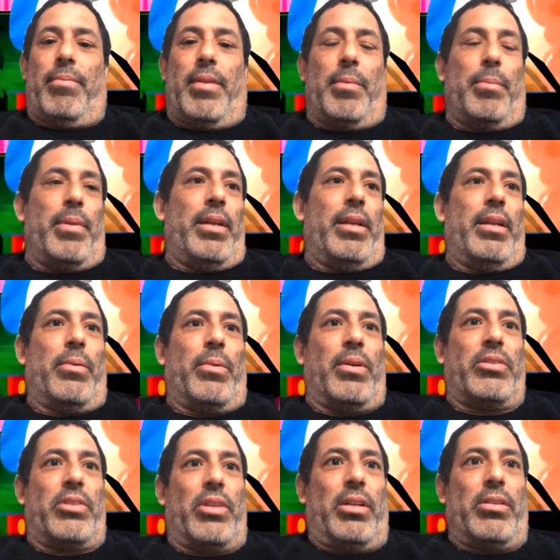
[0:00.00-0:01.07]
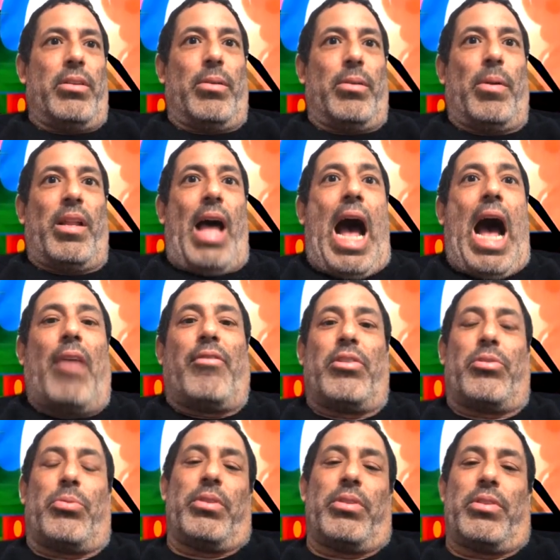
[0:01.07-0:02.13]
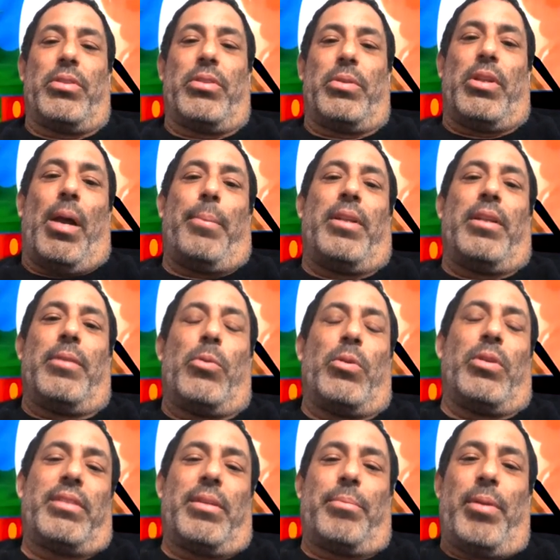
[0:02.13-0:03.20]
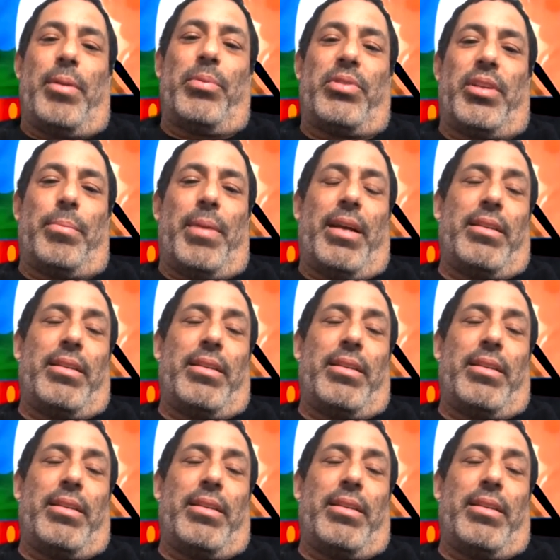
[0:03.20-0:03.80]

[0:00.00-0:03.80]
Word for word: the immediate ones are, you know, the obvious ones. The ones that people see,